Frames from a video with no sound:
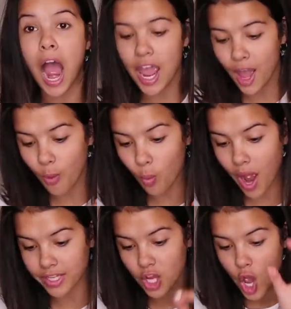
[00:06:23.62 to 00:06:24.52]
I
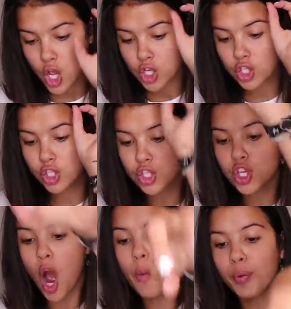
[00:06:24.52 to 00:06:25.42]
was
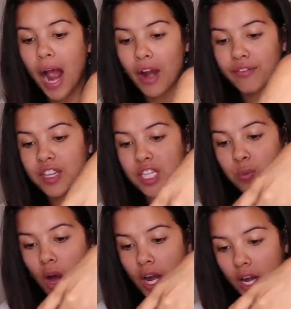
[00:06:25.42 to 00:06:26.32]
so proud of
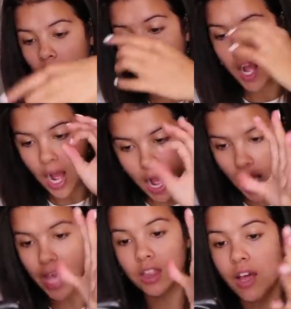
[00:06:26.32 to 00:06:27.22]
this one.
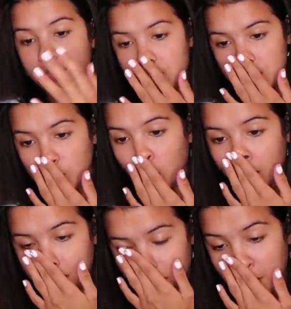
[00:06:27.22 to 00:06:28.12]
I love this
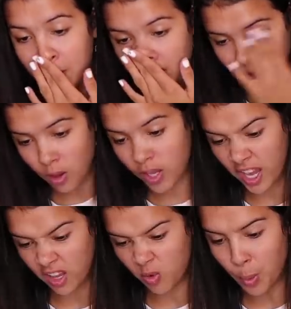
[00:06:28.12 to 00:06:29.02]
one.
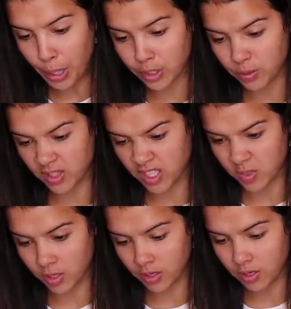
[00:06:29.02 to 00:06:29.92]
Okay, we are doing
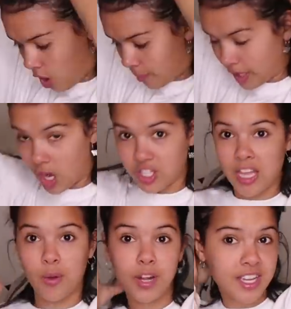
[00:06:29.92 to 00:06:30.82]
this one. Oh my gosh,
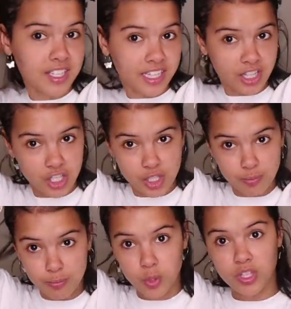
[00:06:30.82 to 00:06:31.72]
that one has like the
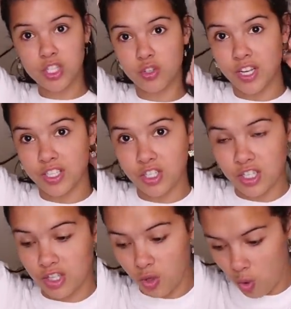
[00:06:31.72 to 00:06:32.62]
smoothest
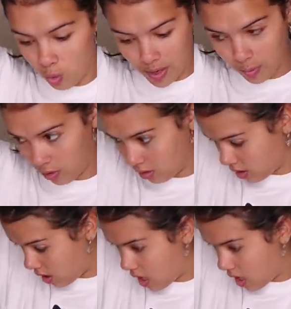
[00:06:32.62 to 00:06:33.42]
transition in the whole wide world.